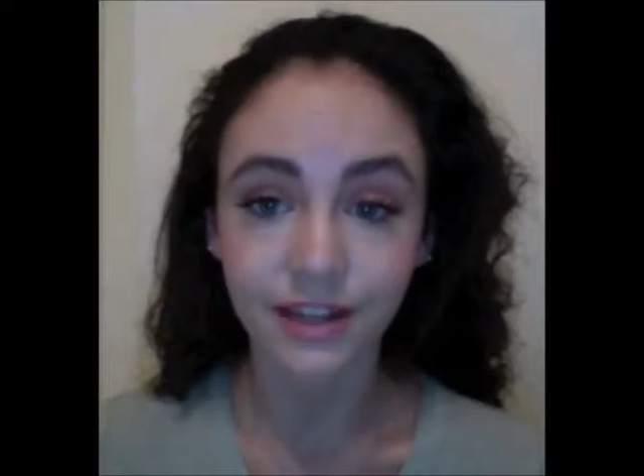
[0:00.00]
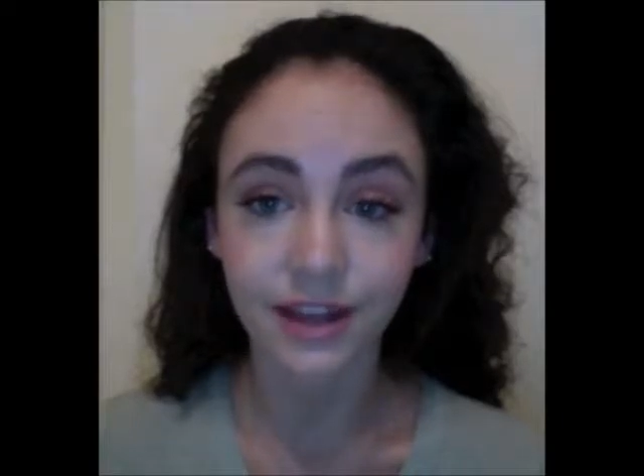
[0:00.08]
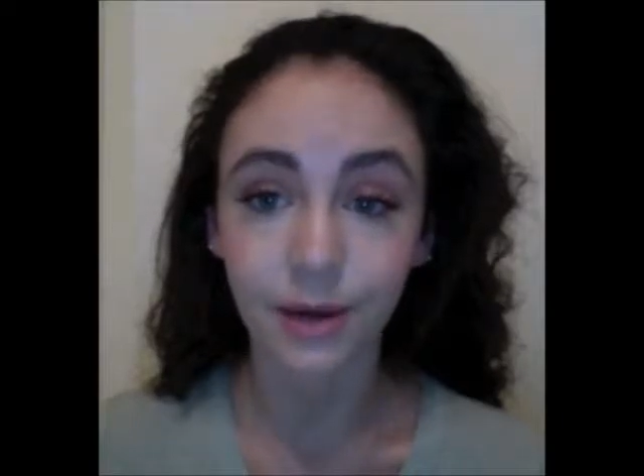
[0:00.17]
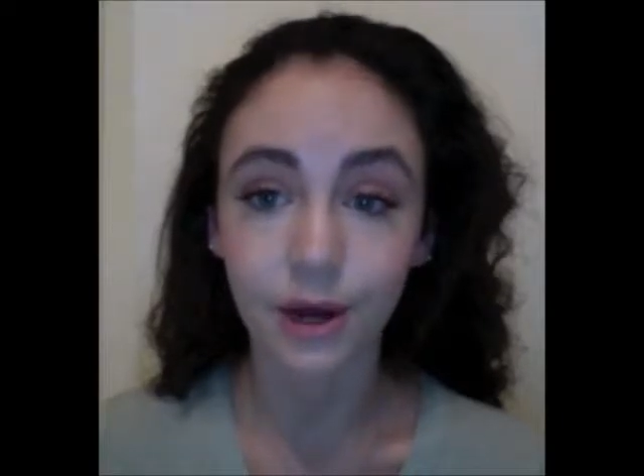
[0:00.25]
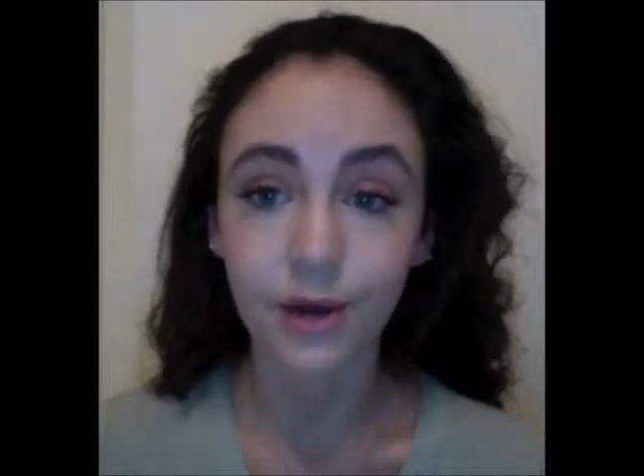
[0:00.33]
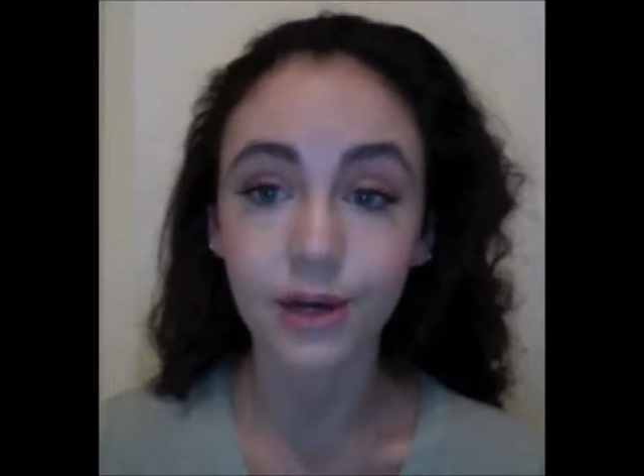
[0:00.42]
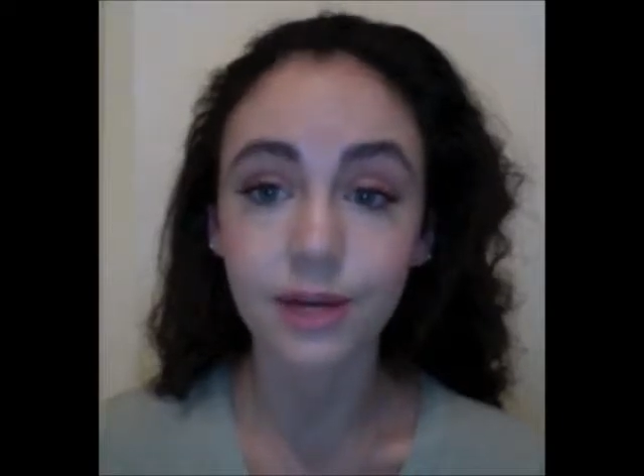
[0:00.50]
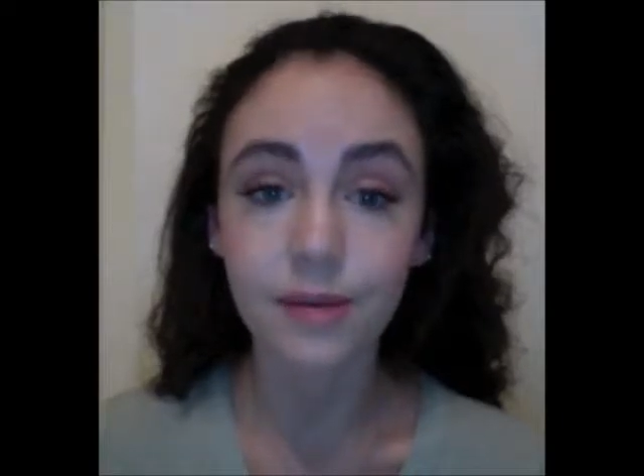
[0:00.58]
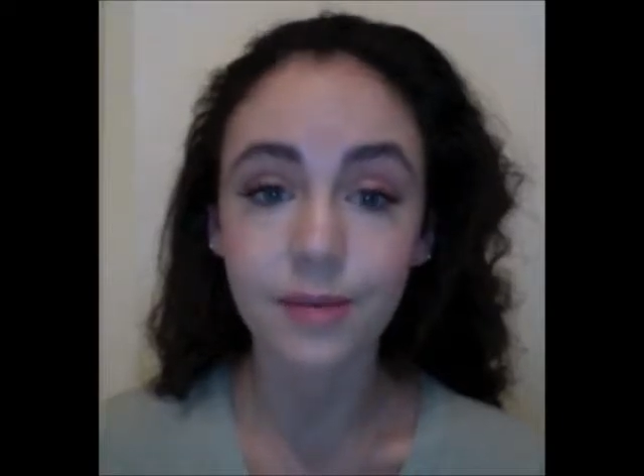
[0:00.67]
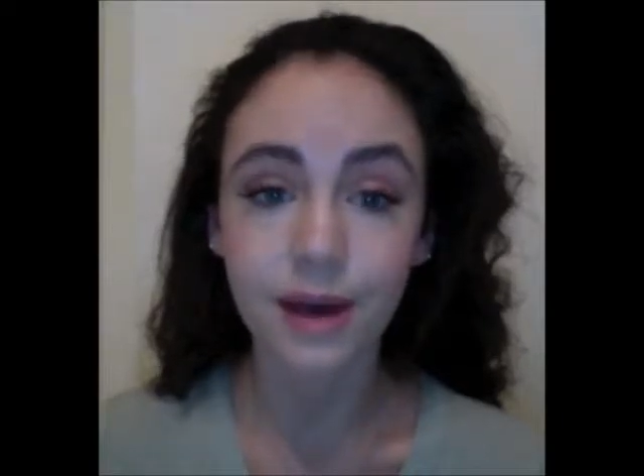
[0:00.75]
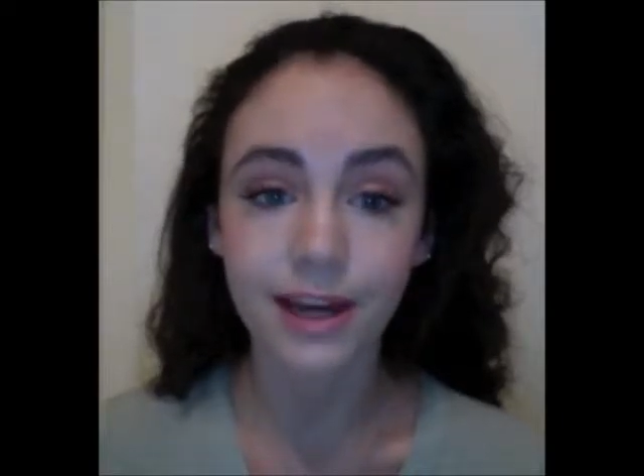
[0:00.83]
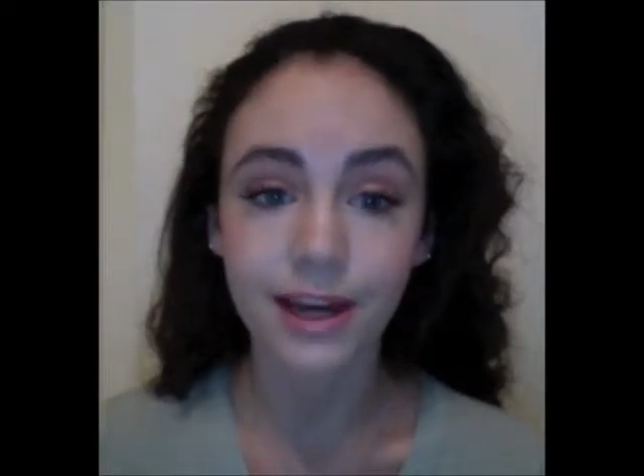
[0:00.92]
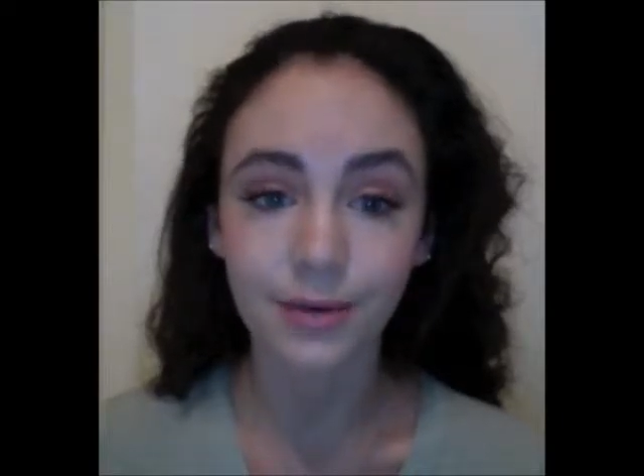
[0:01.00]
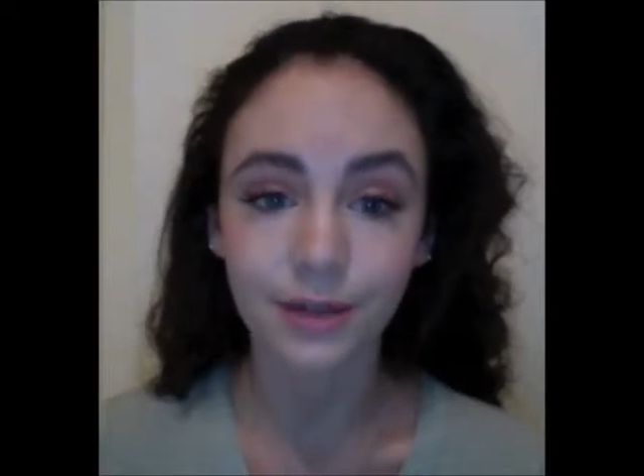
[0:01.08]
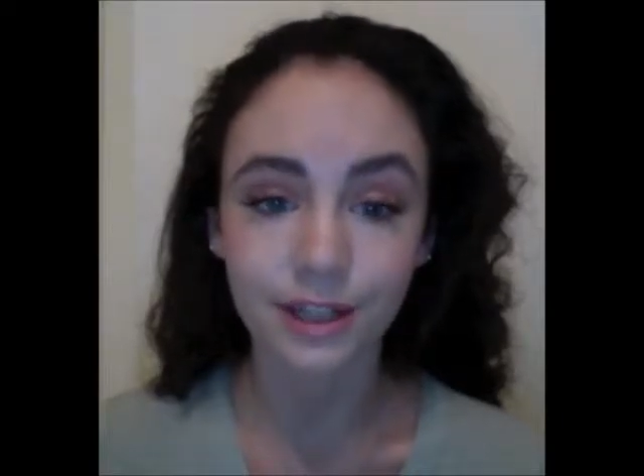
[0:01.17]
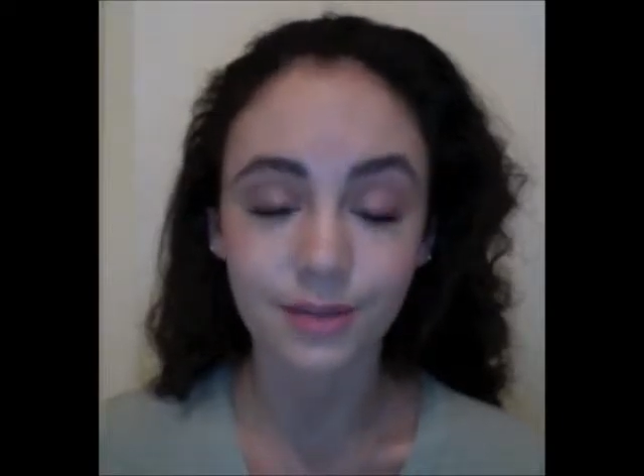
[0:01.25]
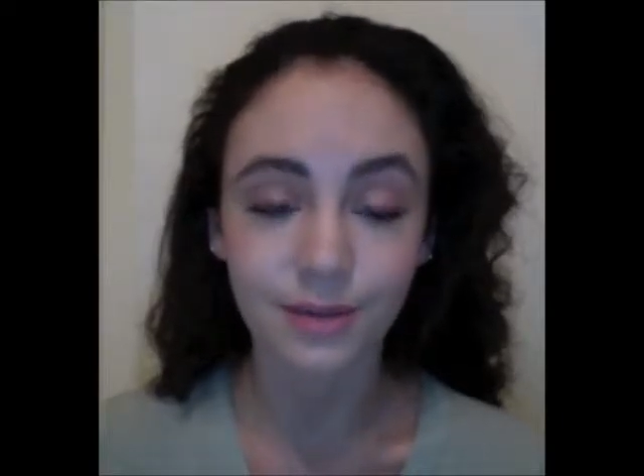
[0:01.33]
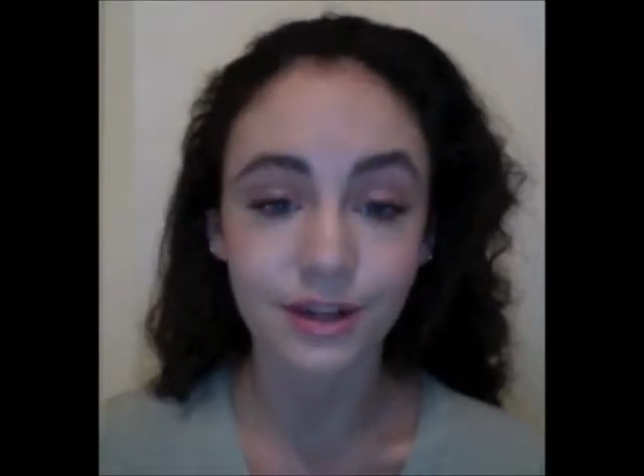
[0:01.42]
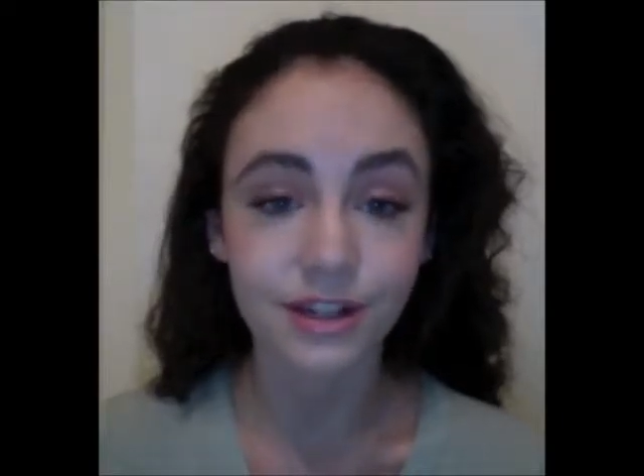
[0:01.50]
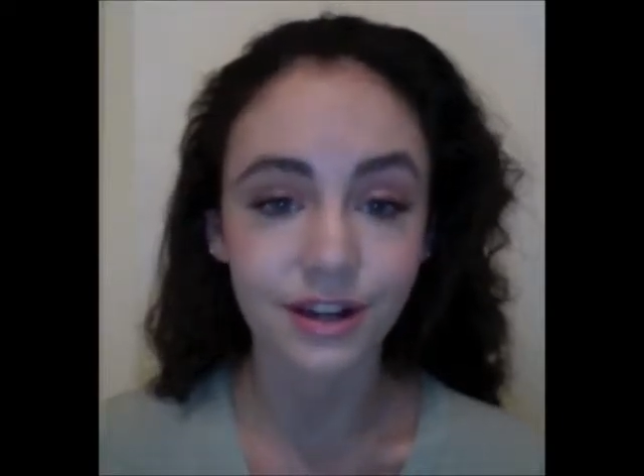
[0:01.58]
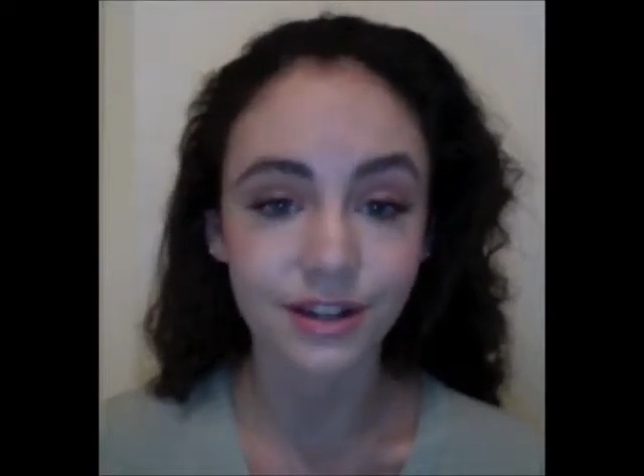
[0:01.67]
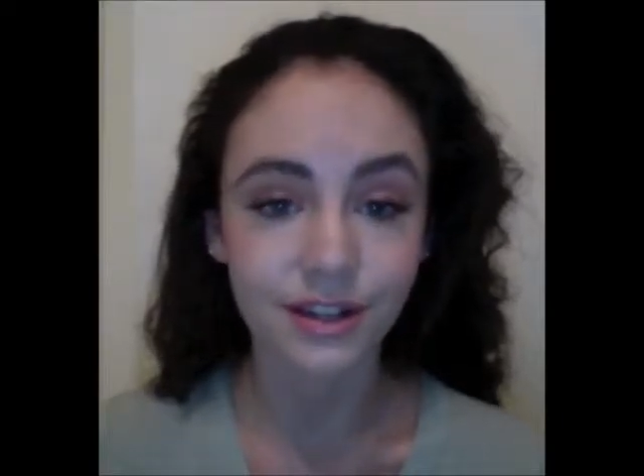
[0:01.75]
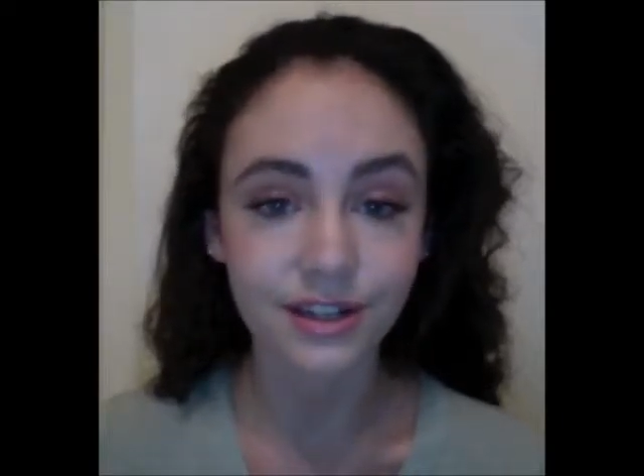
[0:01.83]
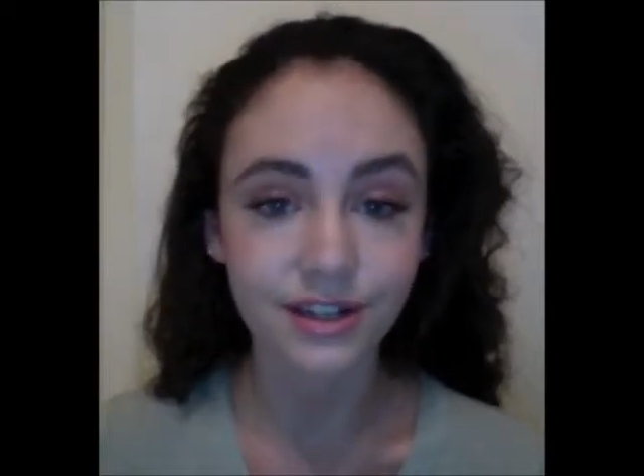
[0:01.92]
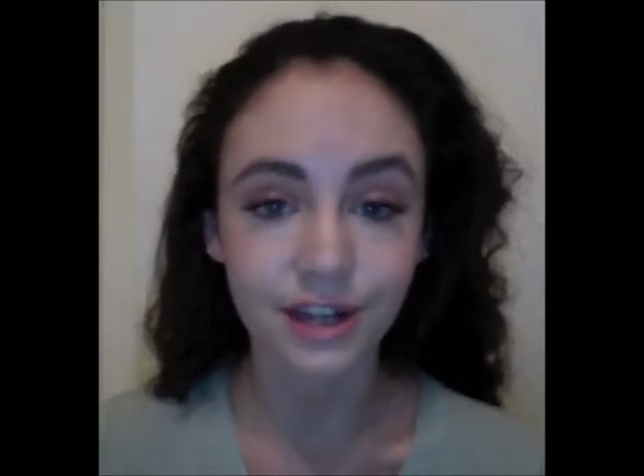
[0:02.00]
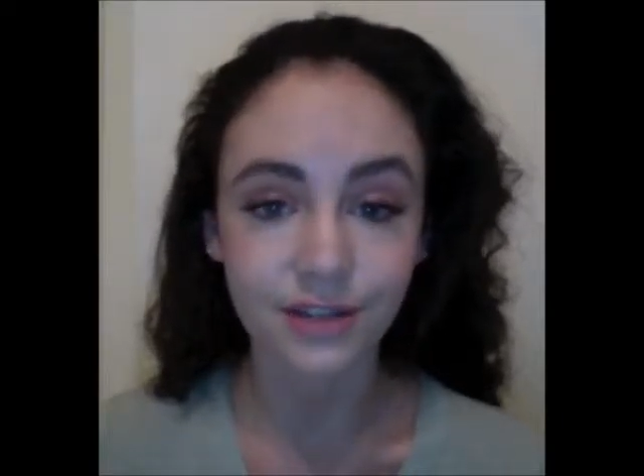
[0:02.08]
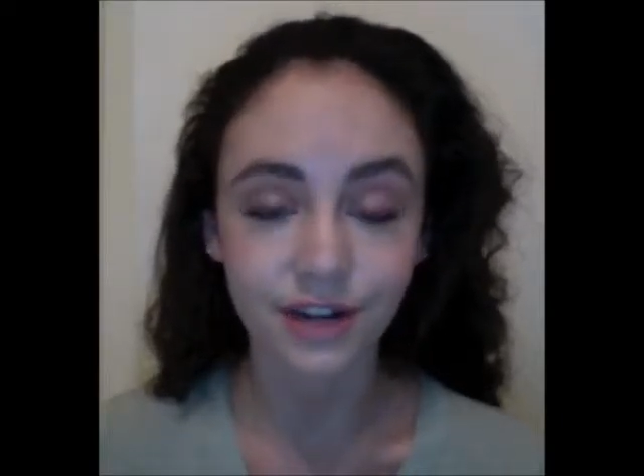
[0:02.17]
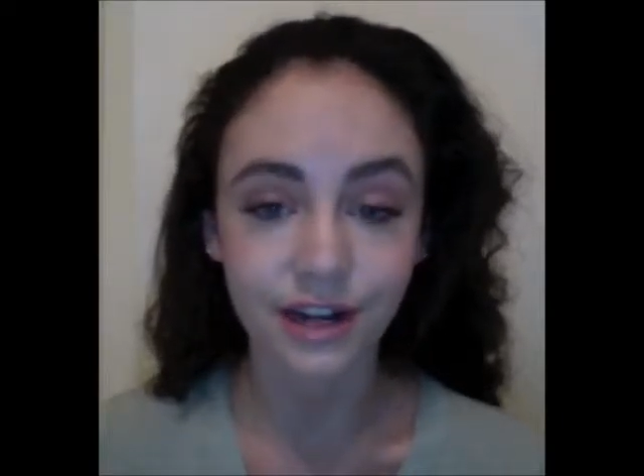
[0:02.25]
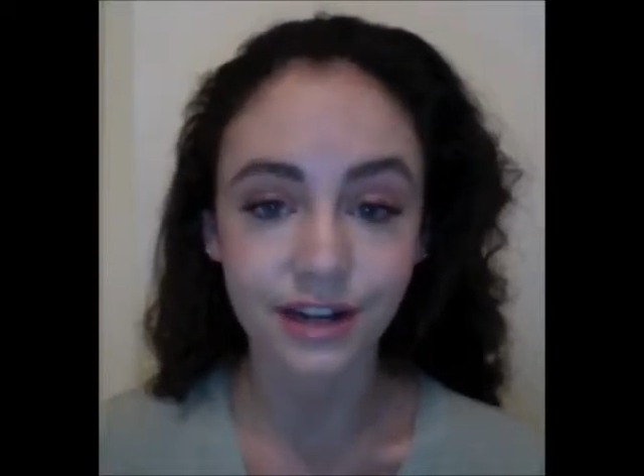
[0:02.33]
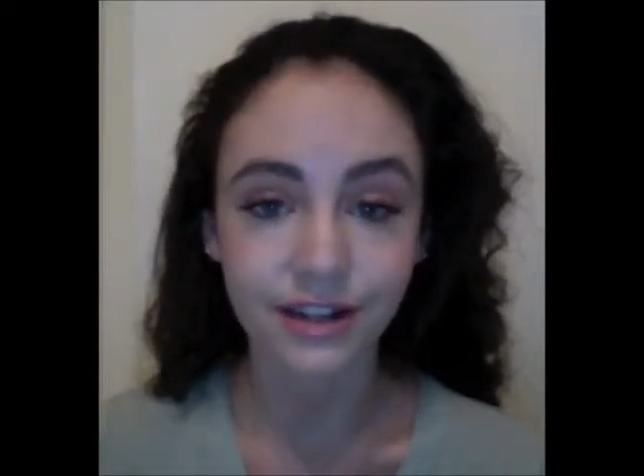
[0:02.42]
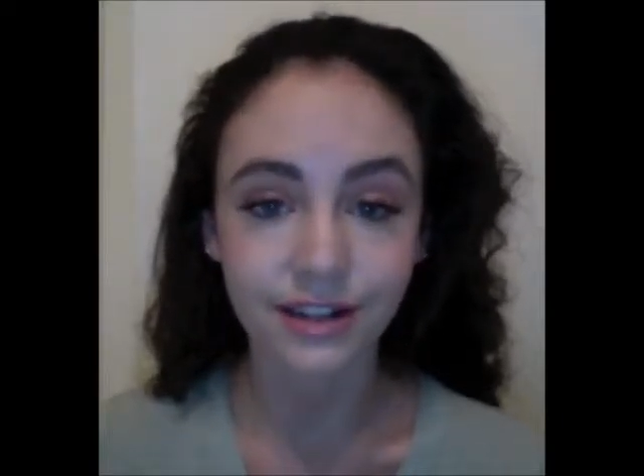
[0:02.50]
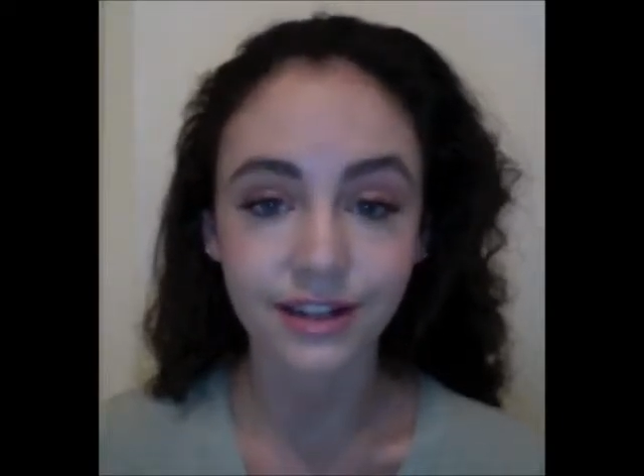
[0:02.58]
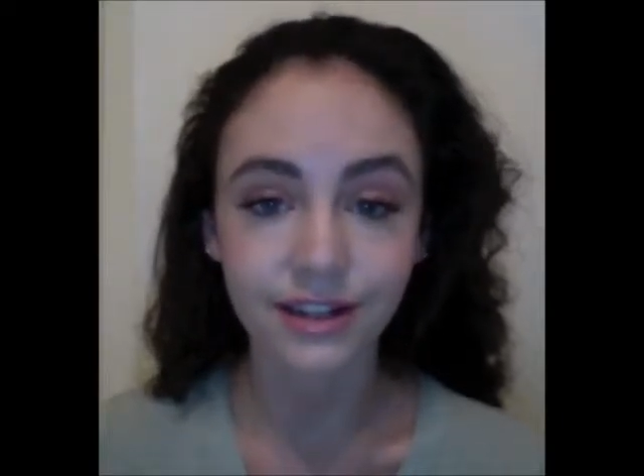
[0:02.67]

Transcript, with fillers: and they will only be paid when this has been done successfully